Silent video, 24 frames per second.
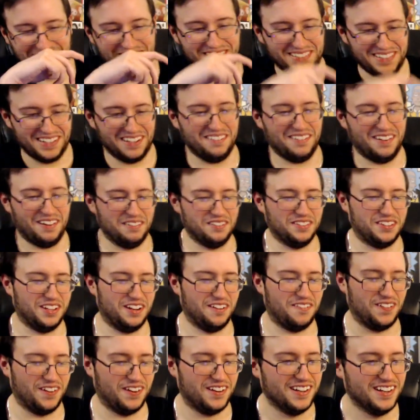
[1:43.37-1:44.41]
No, that was
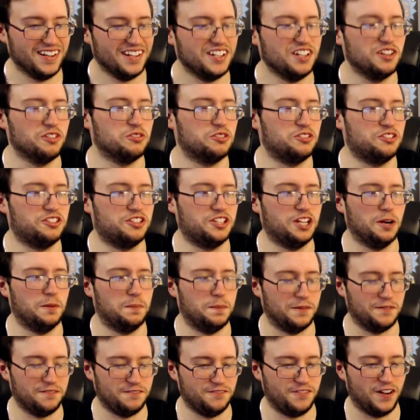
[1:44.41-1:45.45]
different. You
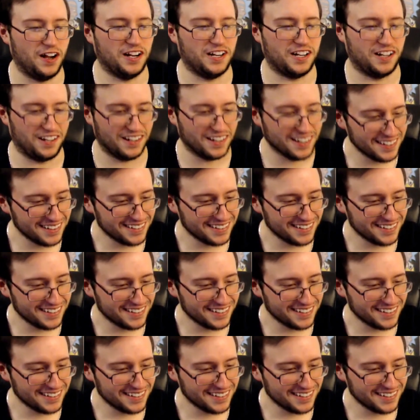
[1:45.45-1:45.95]
stupid fucker.